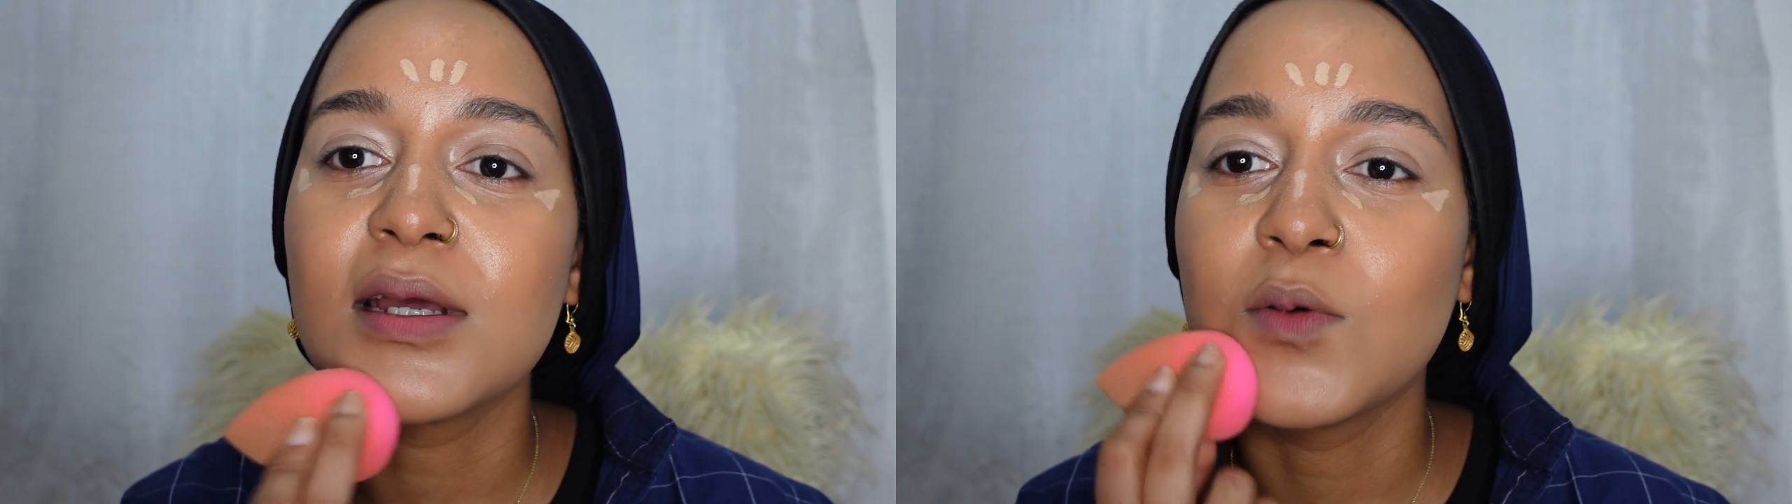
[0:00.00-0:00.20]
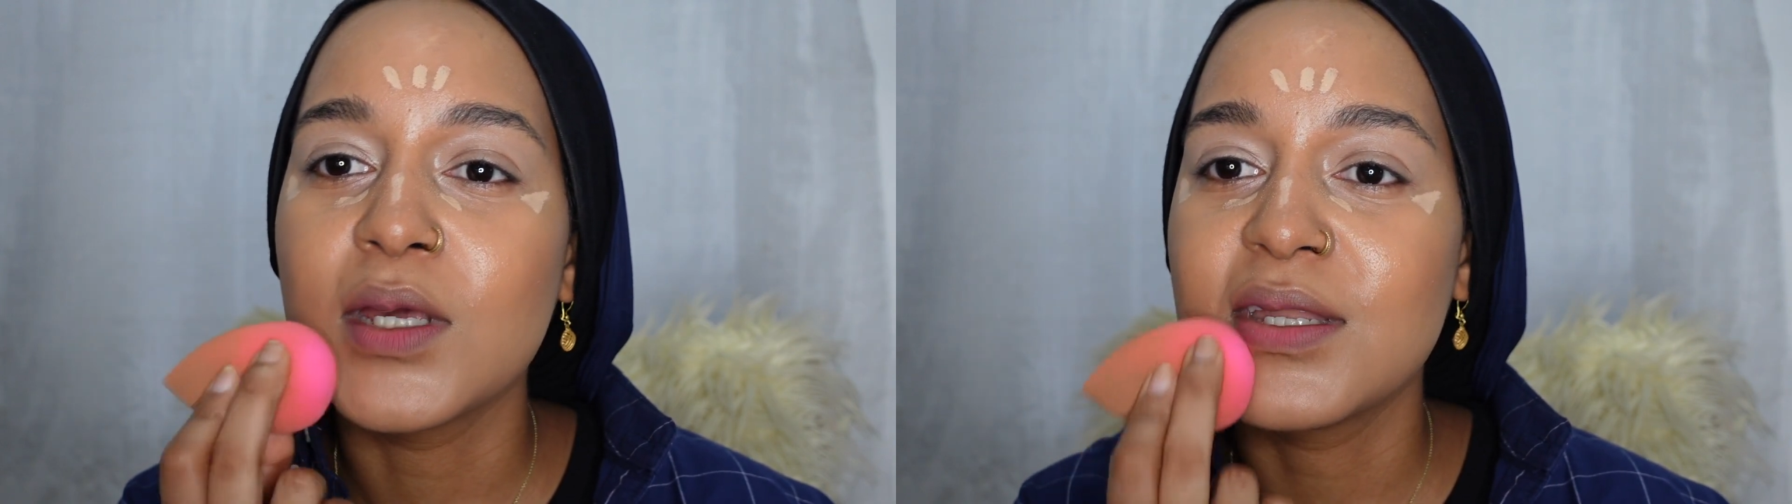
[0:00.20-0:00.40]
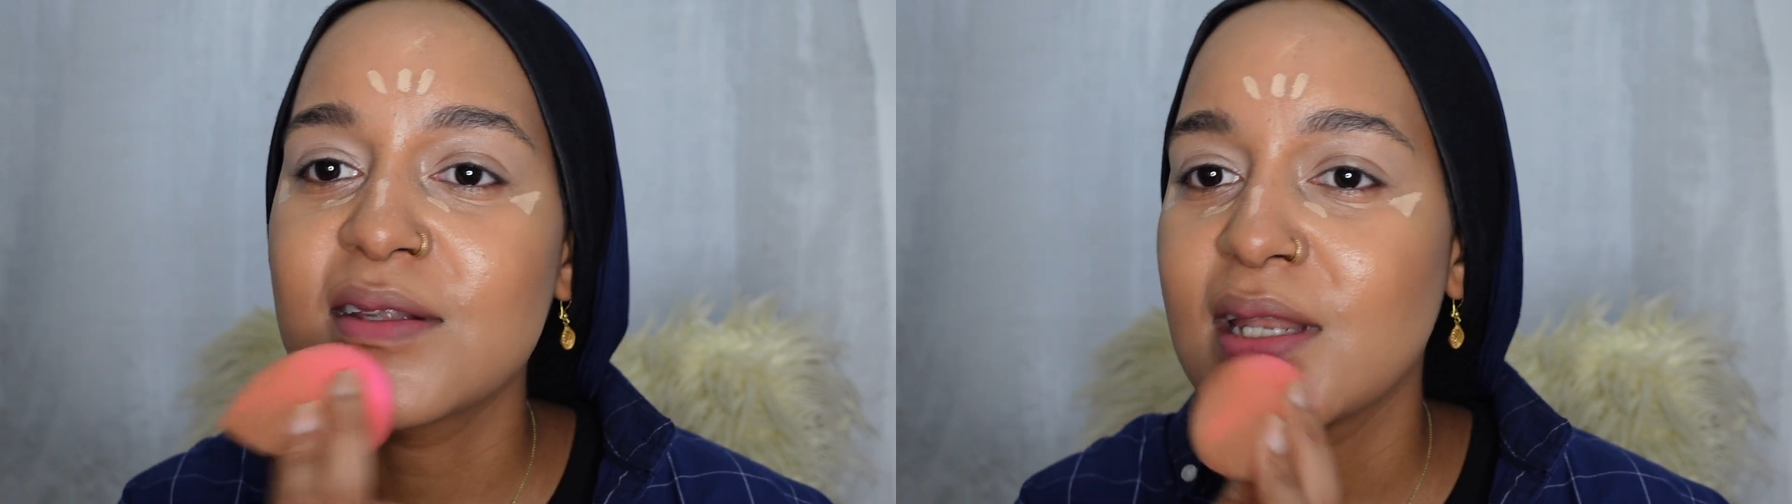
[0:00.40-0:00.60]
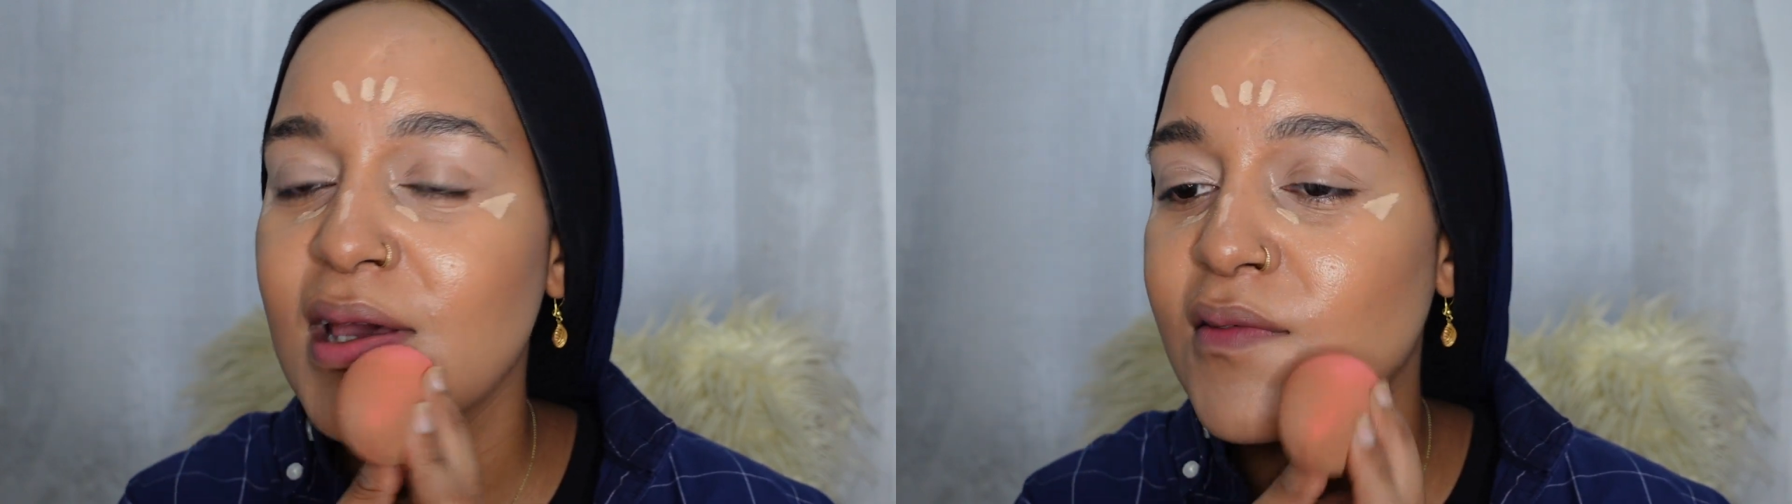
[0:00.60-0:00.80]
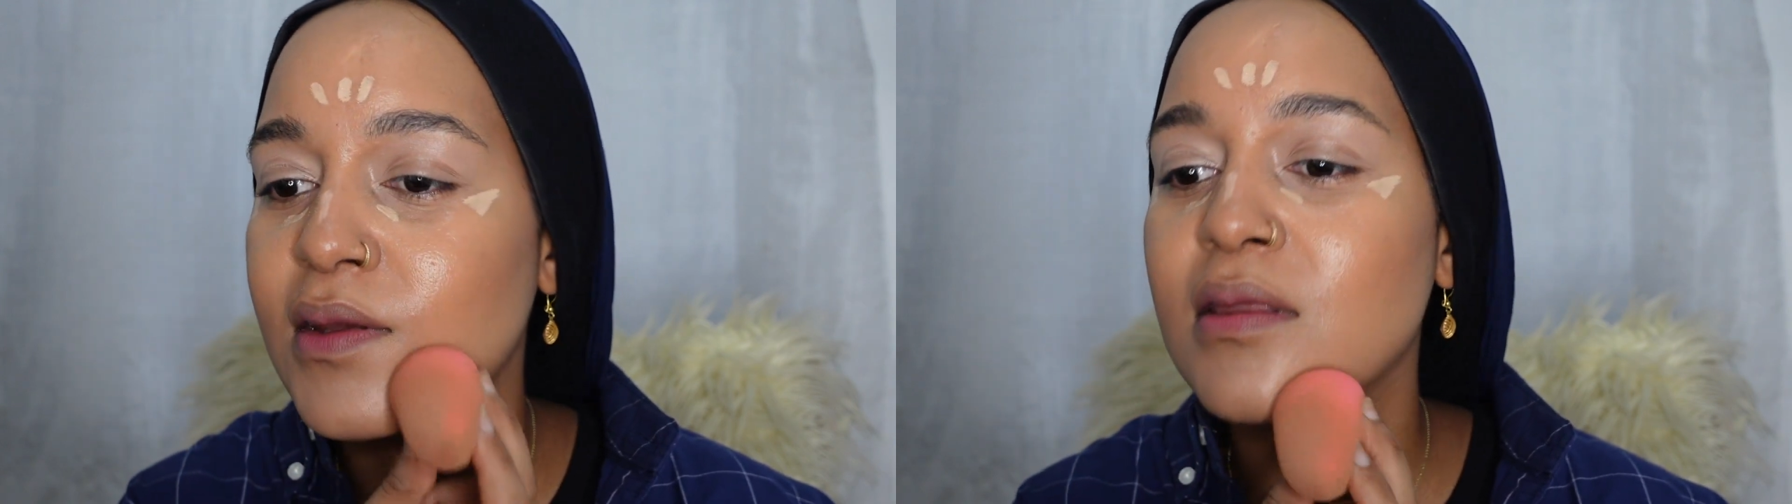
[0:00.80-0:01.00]
where it doesn't
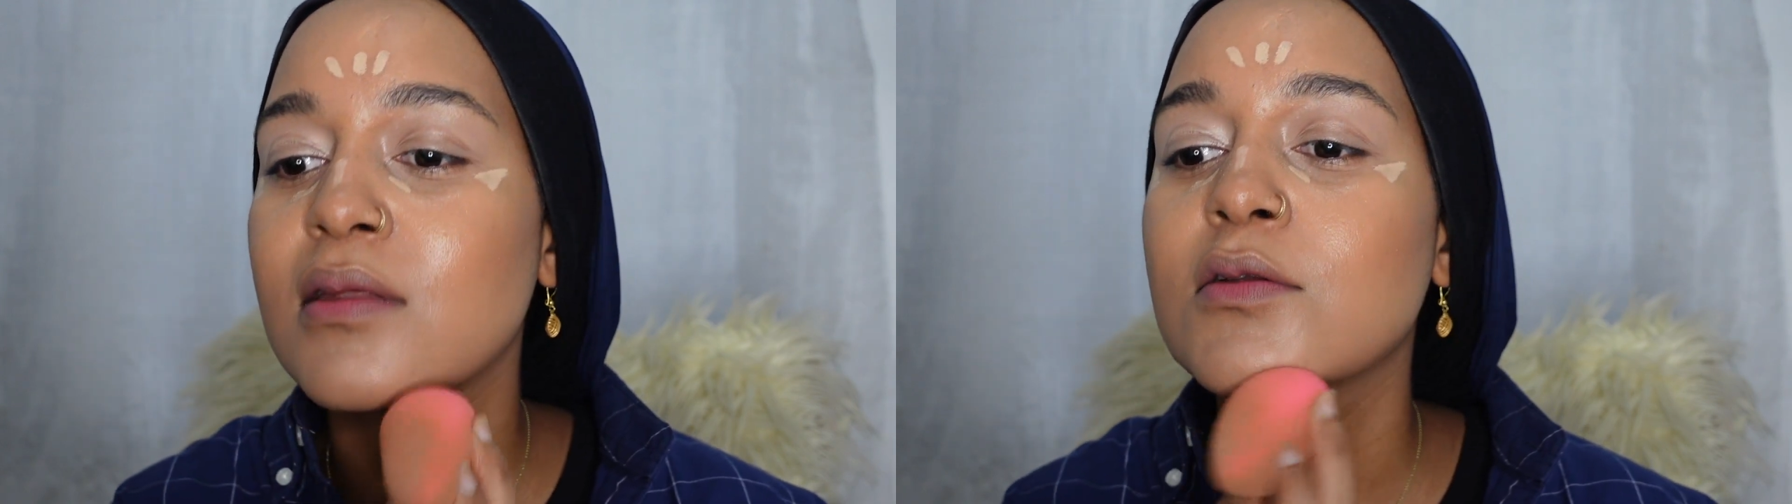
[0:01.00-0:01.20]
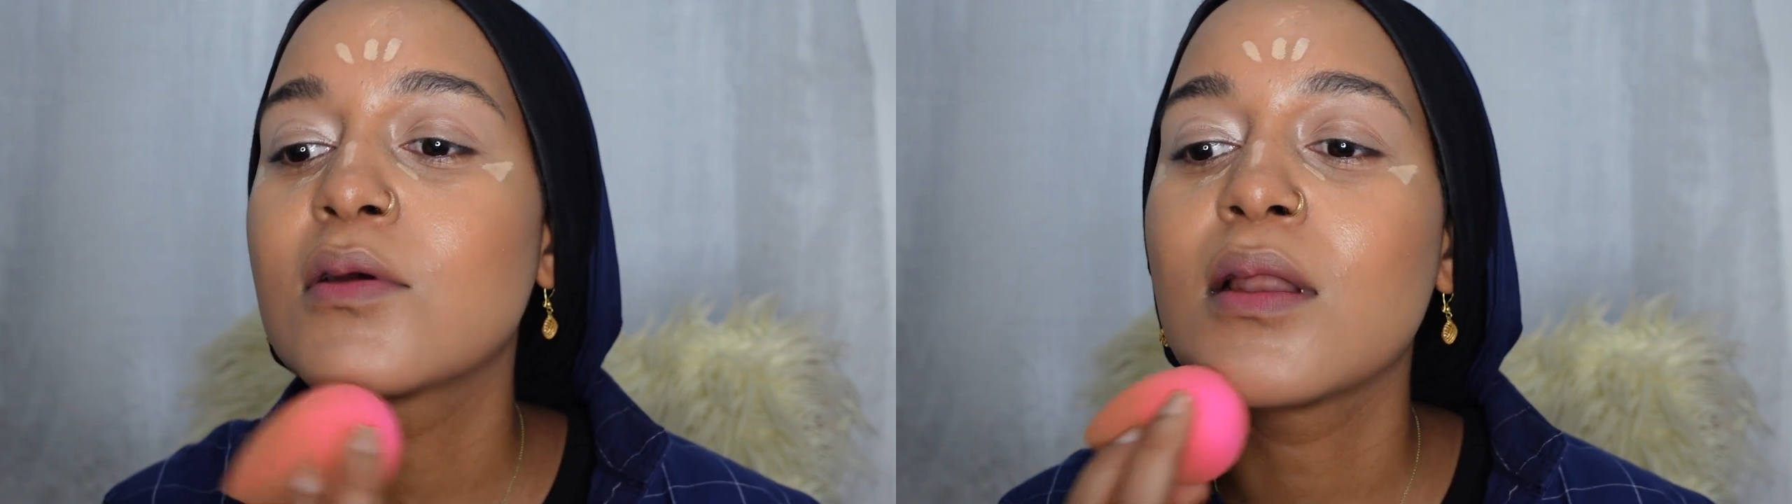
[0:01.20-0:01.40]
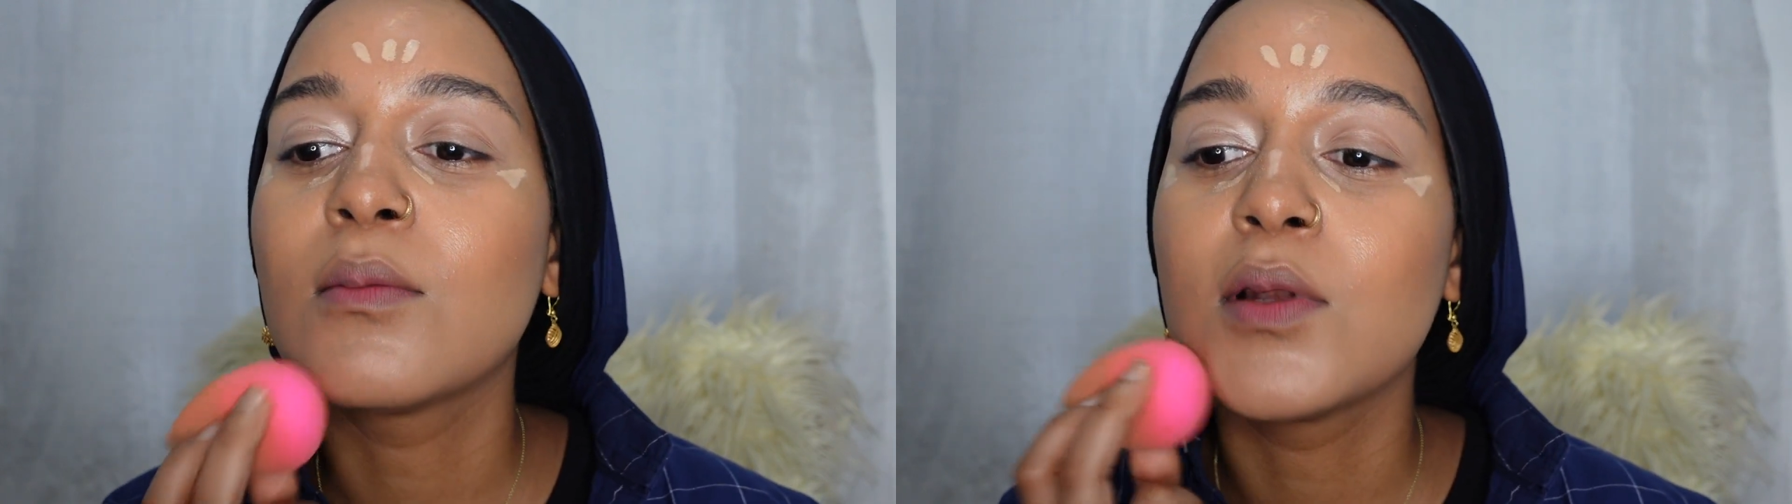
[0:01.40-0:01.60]
have anything to kind of